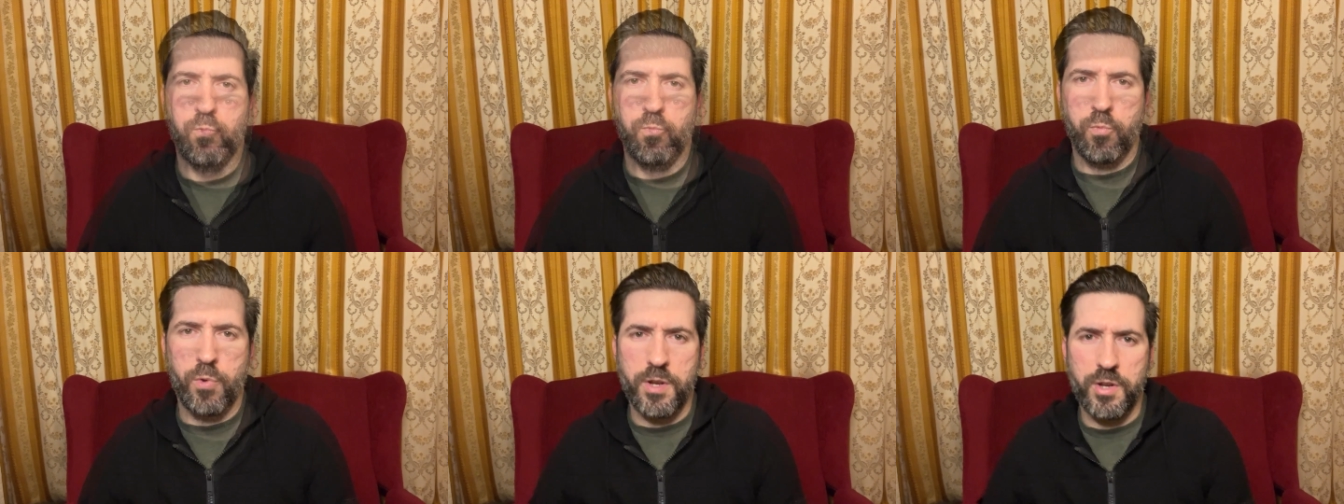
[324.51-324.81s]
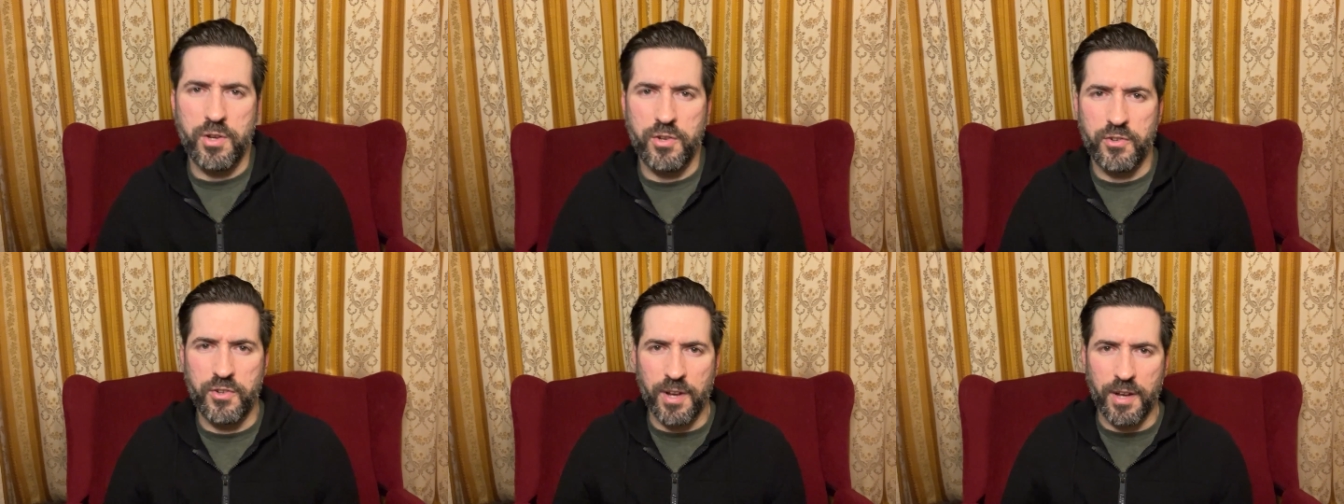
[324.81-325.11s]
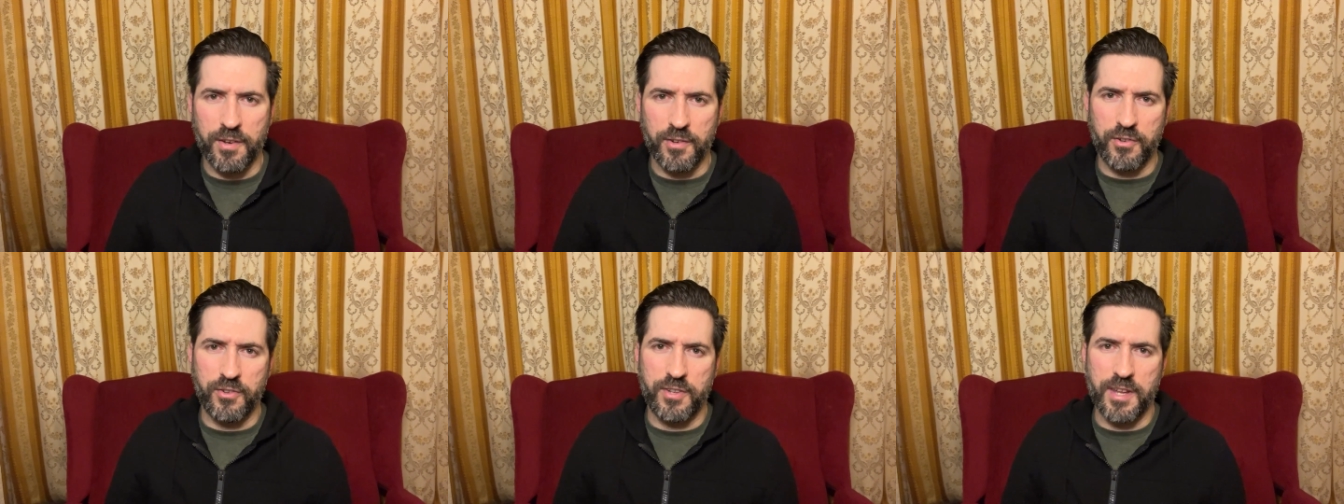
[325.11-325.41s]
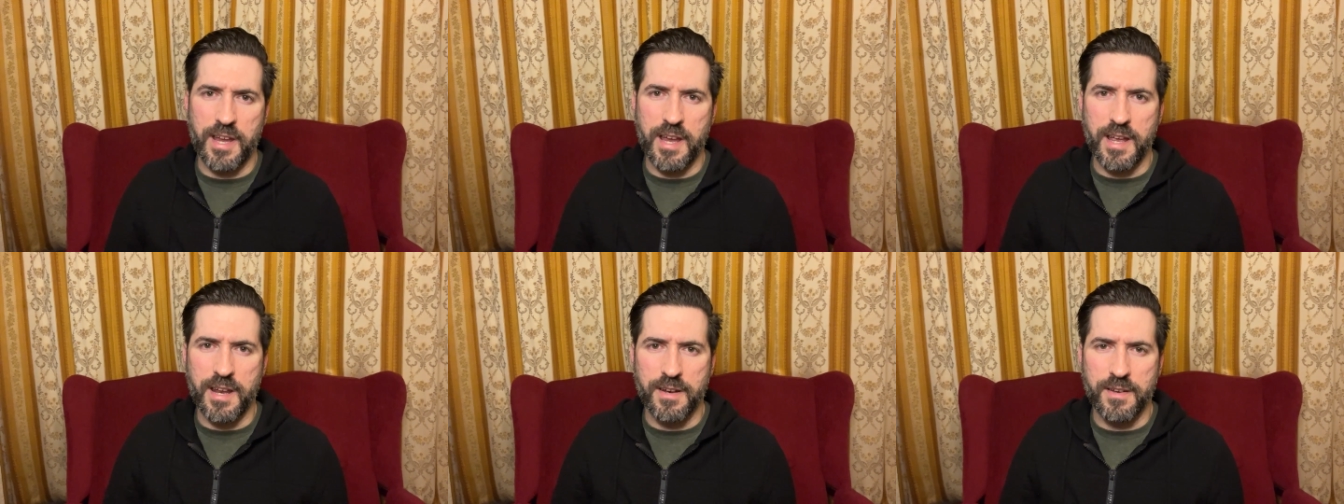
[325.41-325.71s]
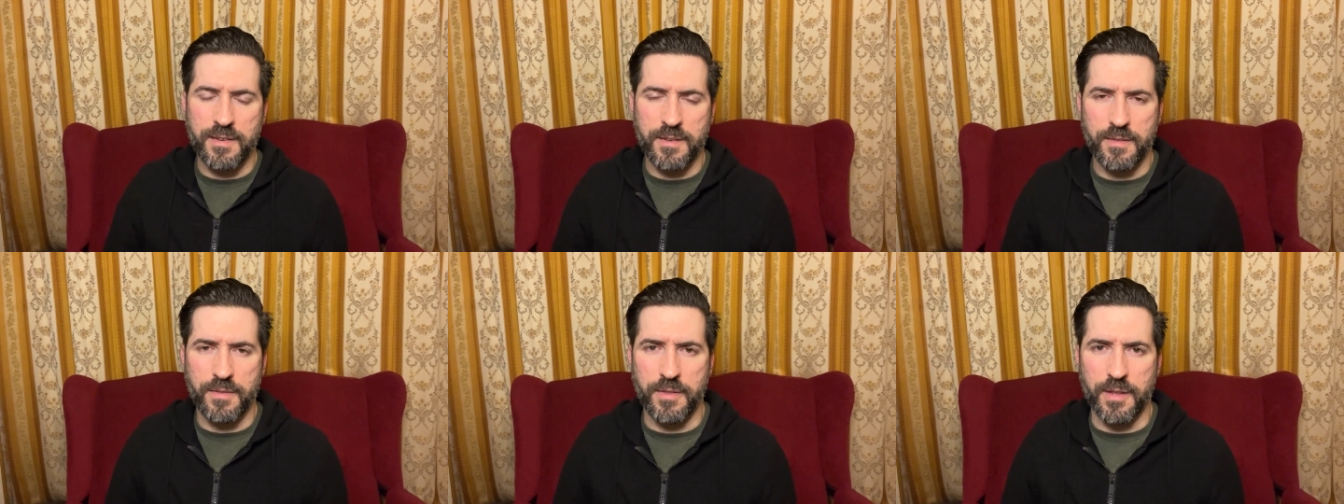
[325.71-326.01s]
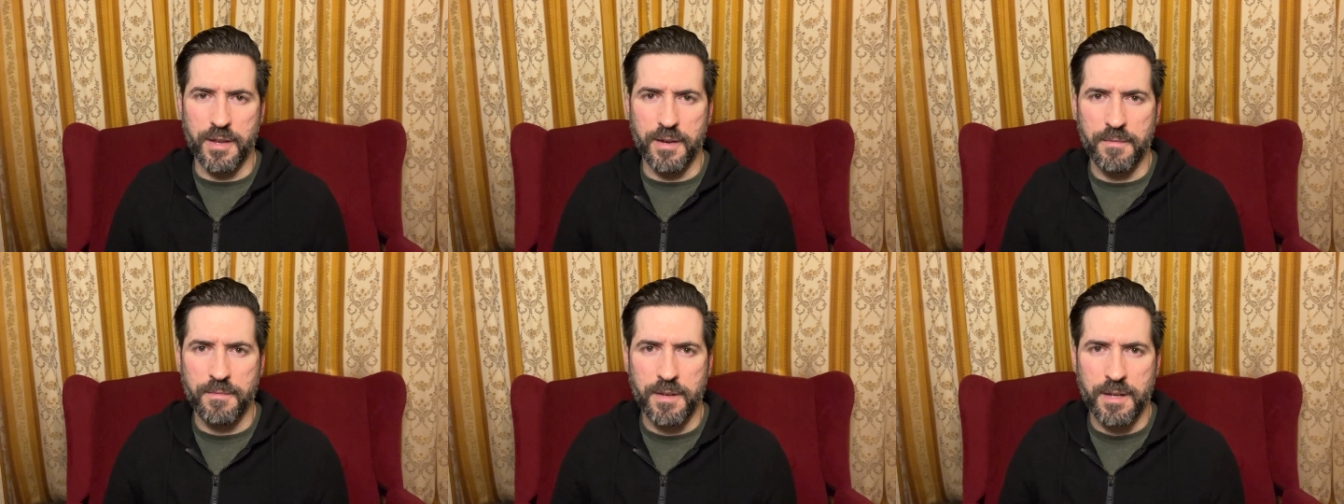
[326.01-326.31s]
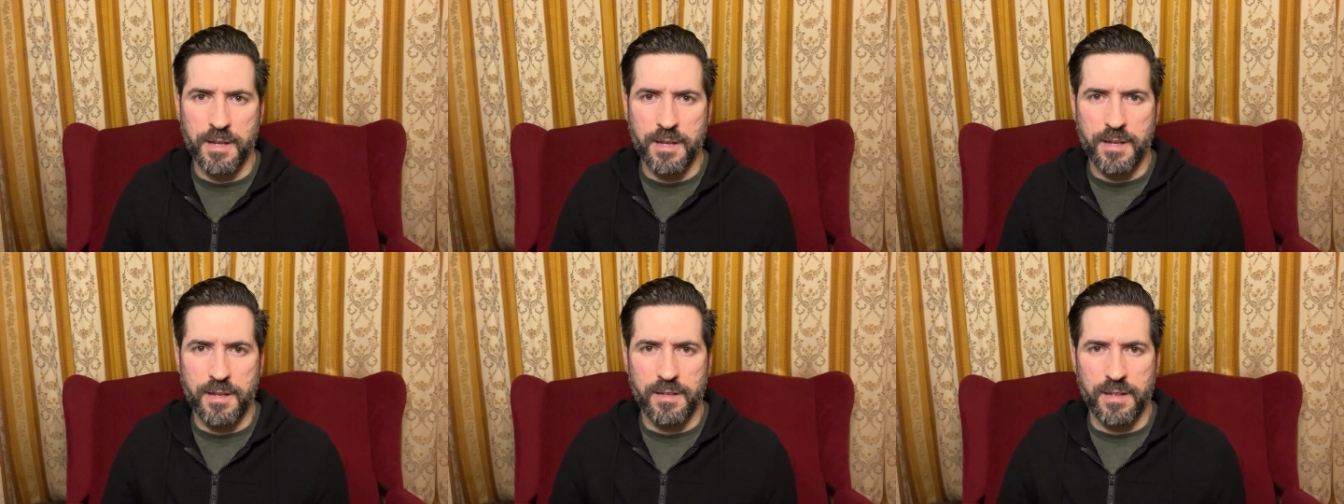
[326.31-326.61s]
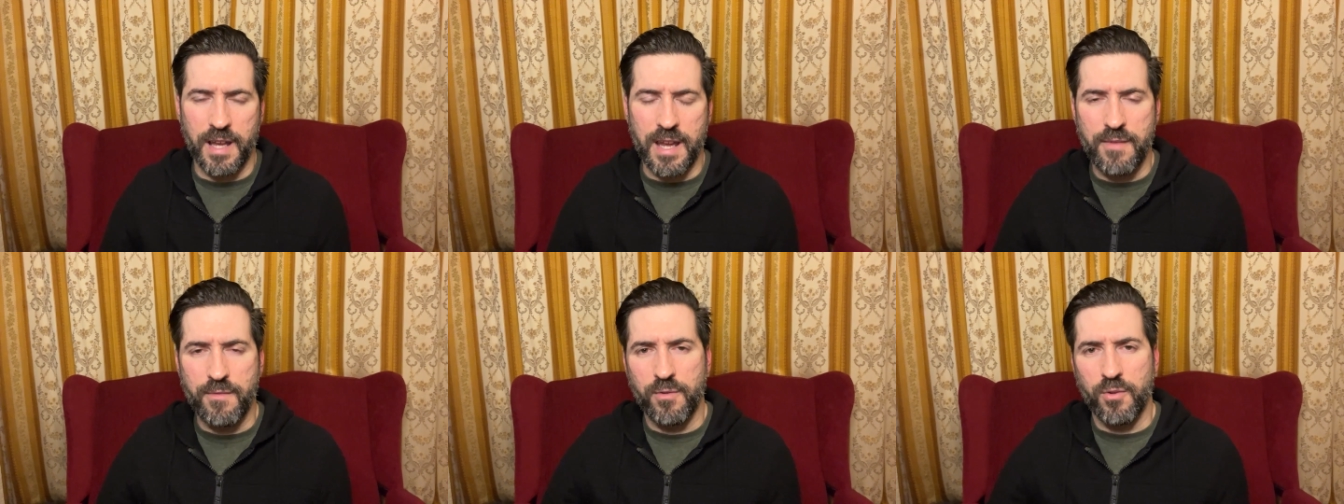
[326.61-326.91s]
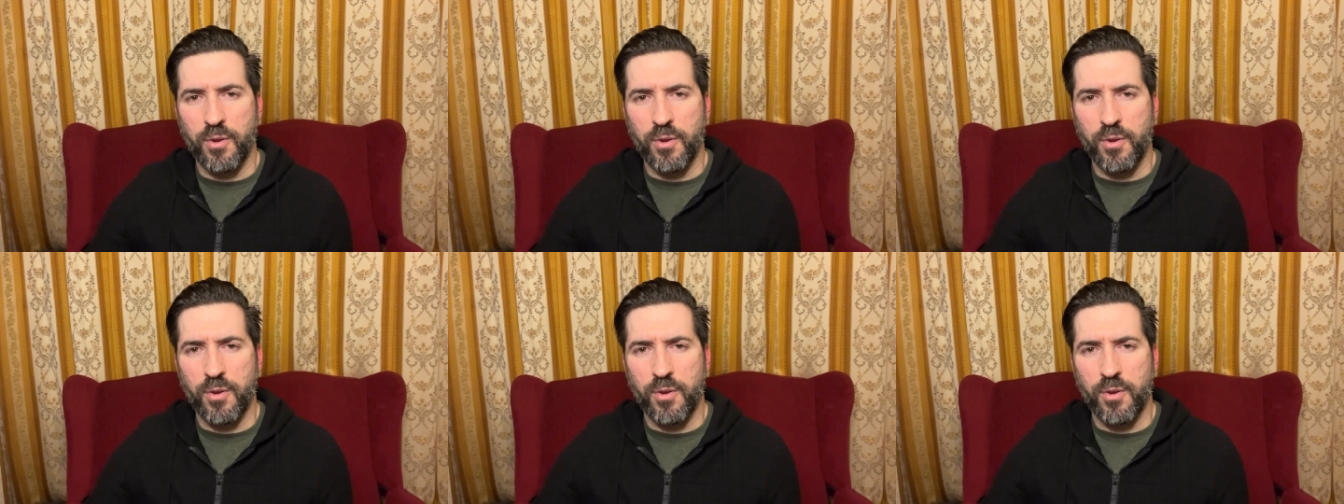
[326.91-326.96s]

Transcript: We used to understand that even